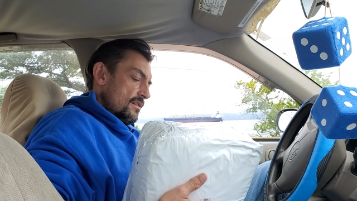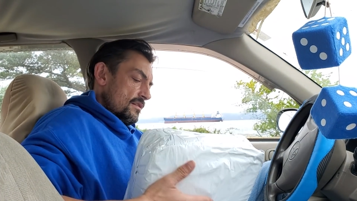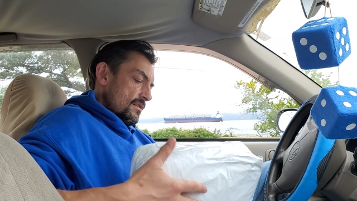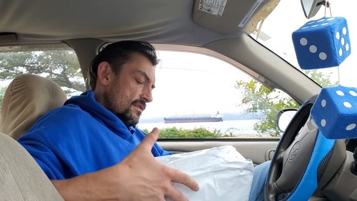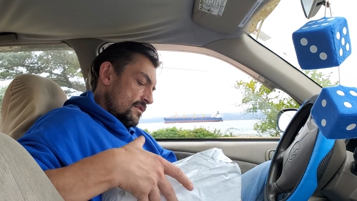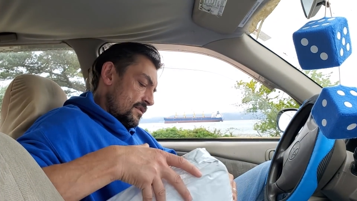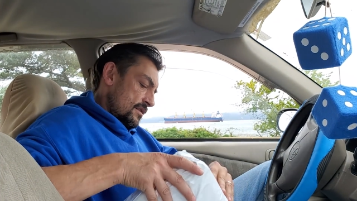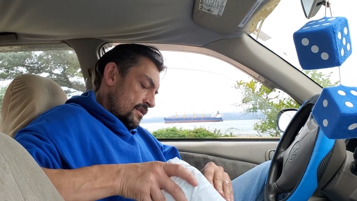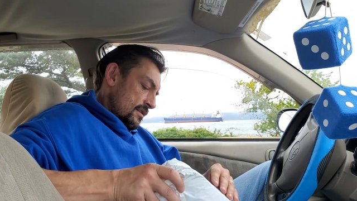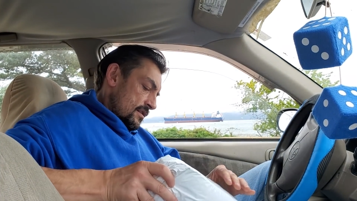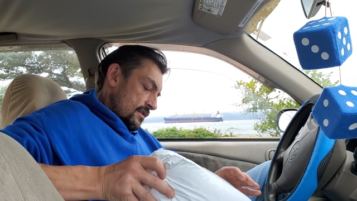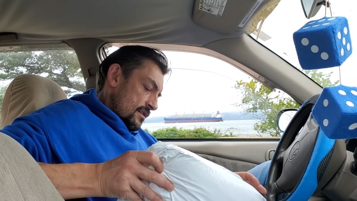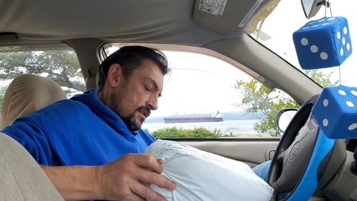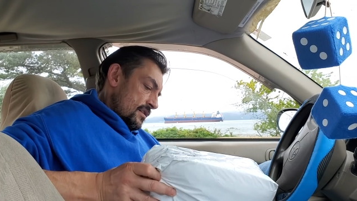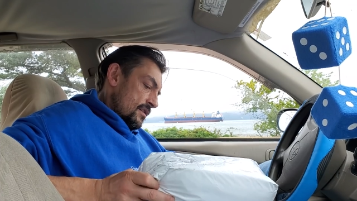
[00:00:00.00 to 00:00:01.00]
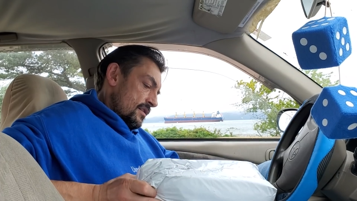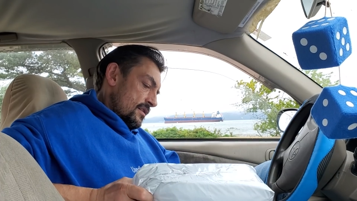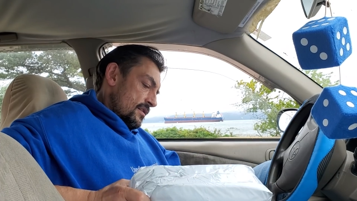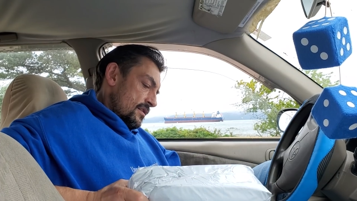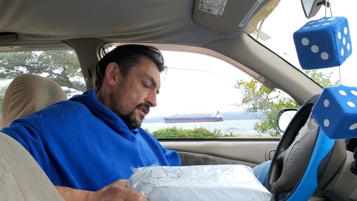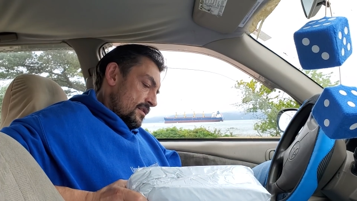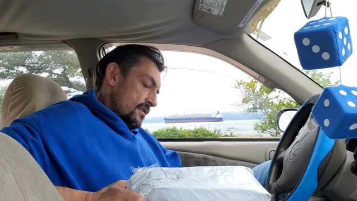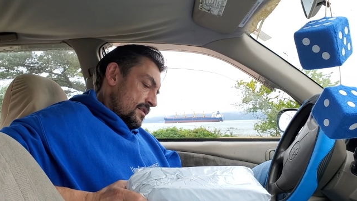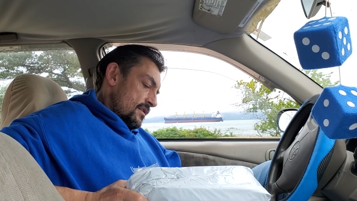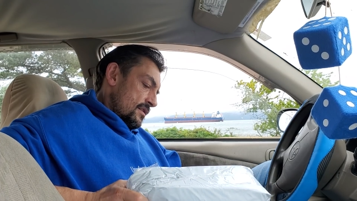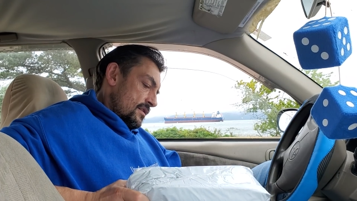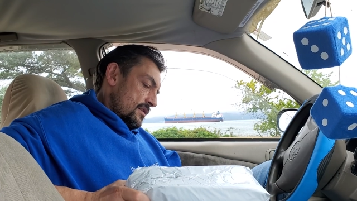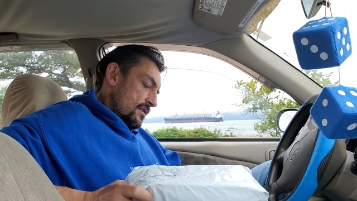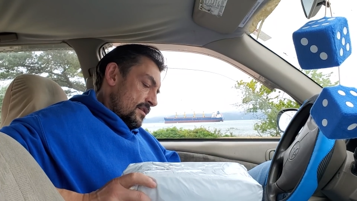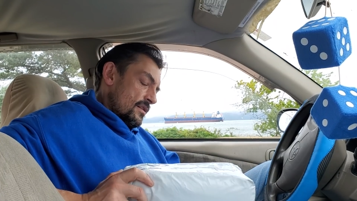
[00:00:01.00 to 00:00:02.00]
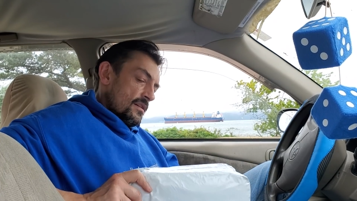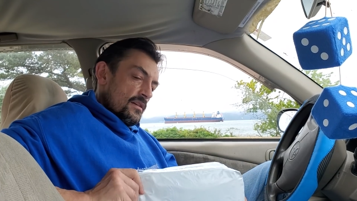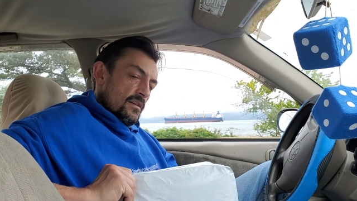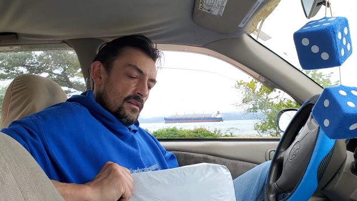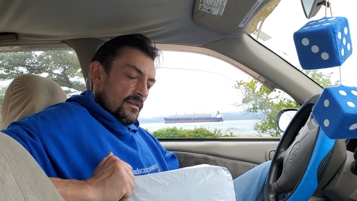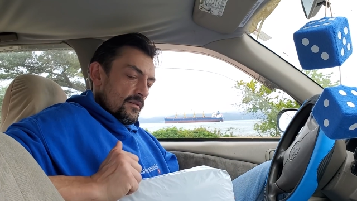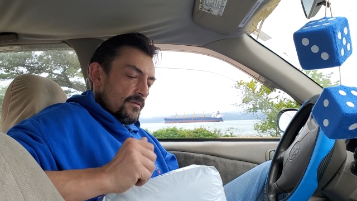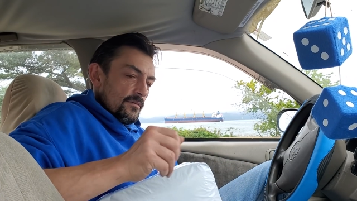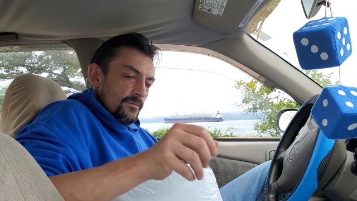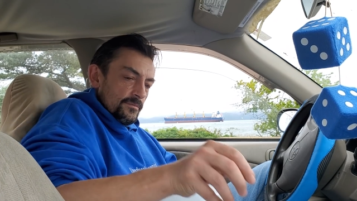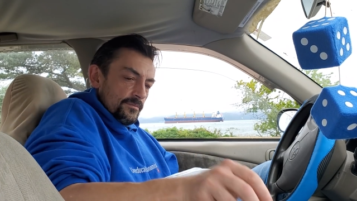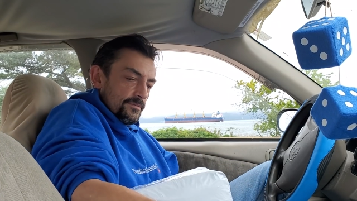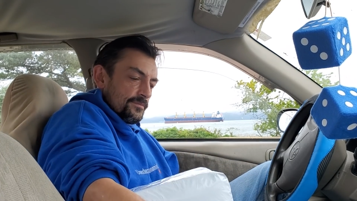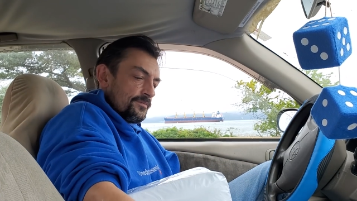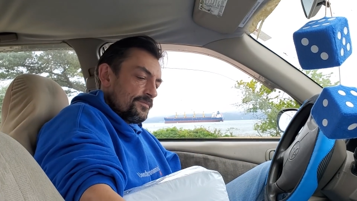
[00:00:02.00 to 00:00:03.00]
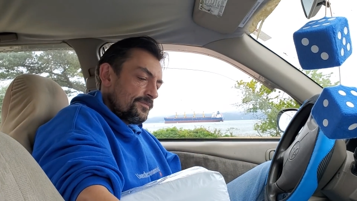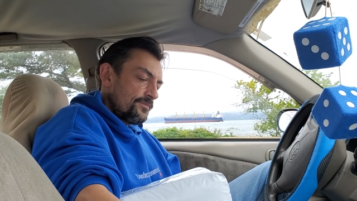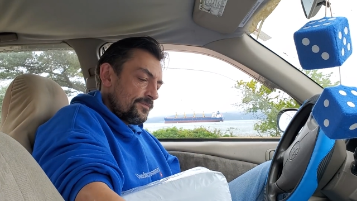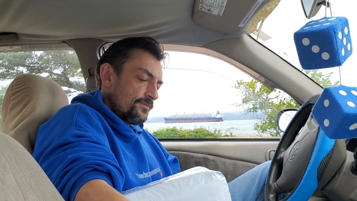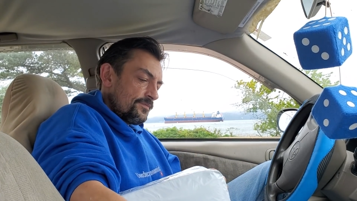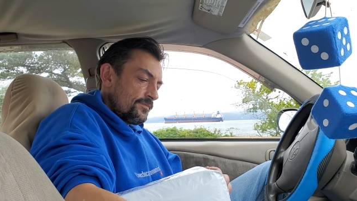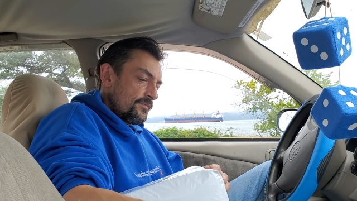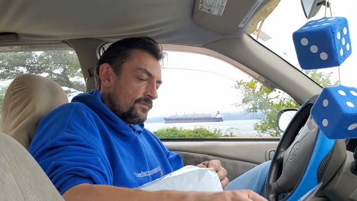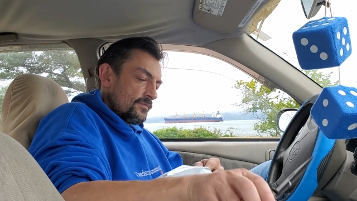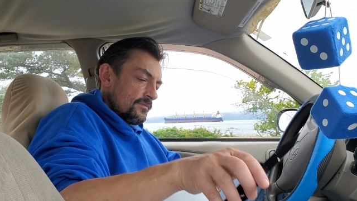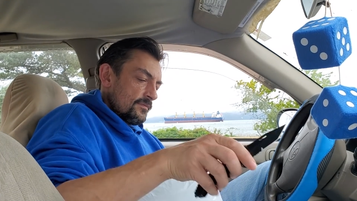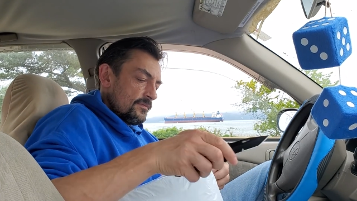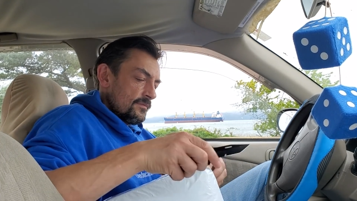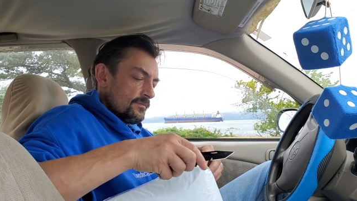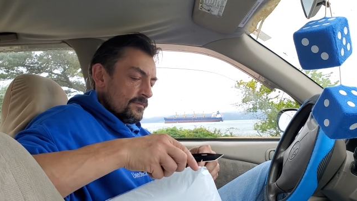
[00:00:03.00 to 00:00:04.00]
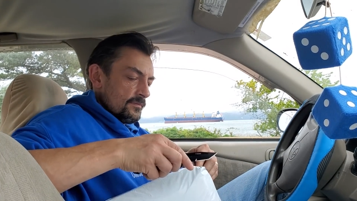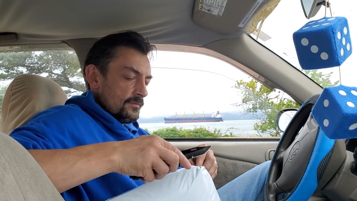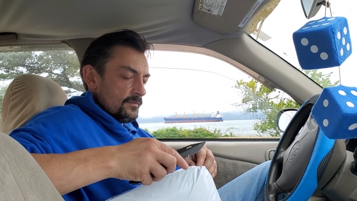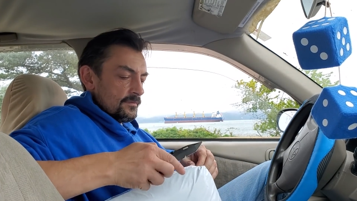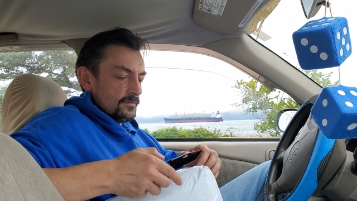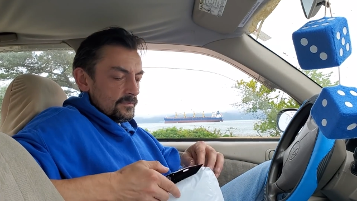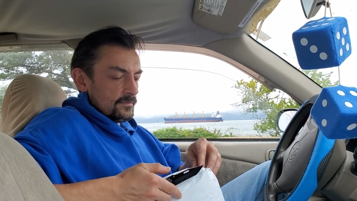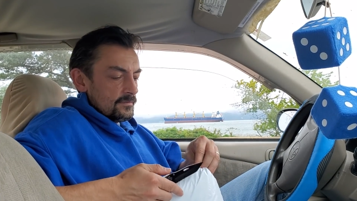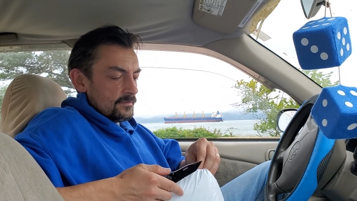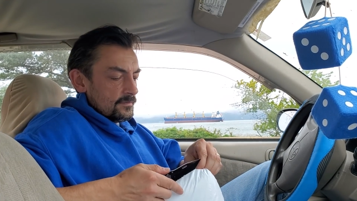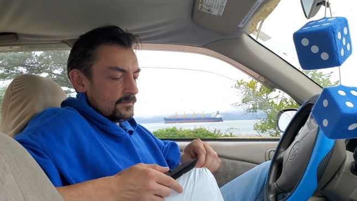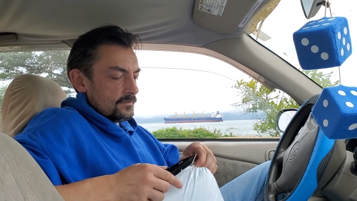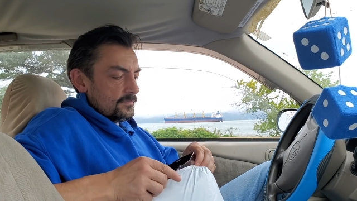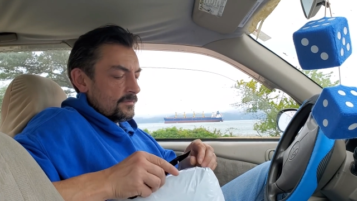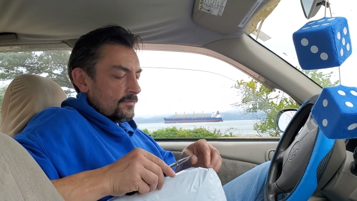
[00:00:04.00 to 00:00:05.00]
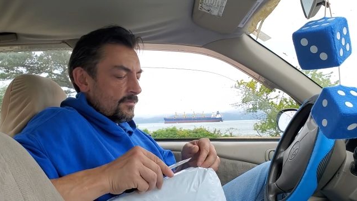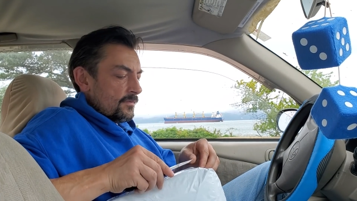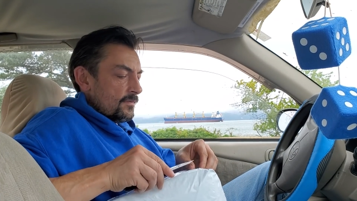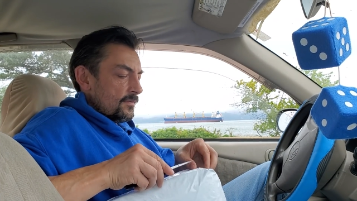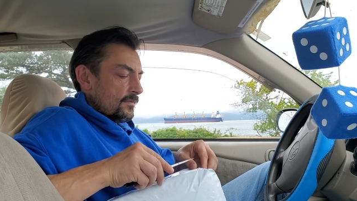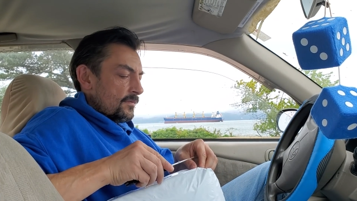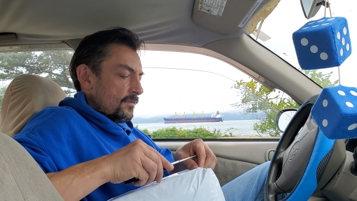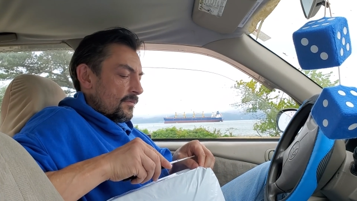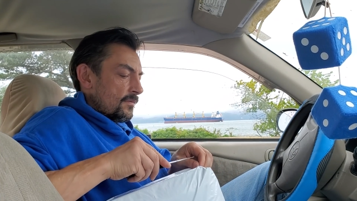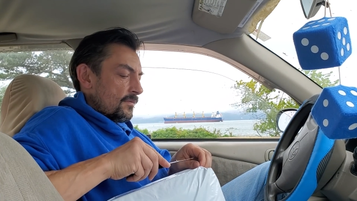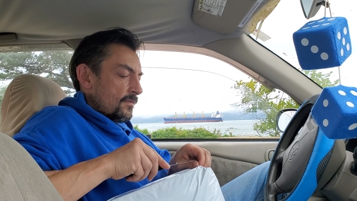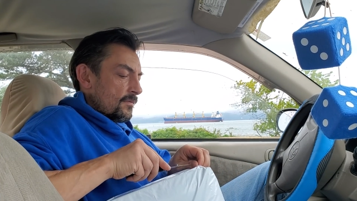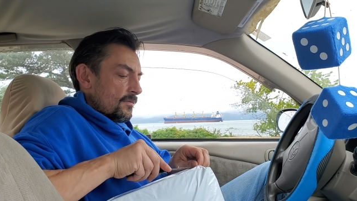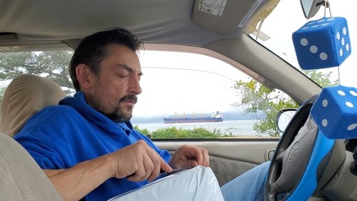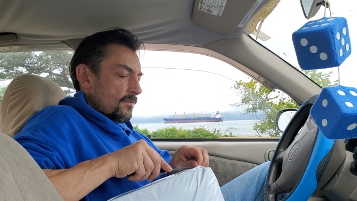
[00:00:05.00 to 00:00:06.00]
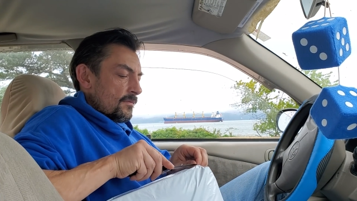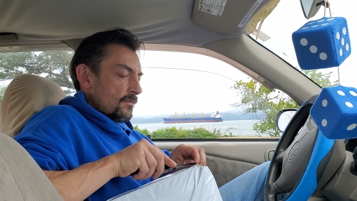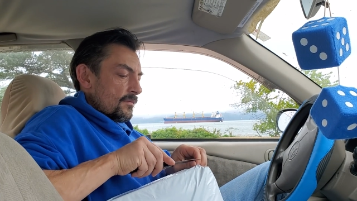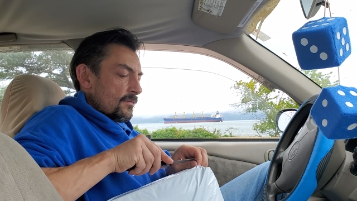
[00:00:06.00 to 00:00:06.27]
[no speech]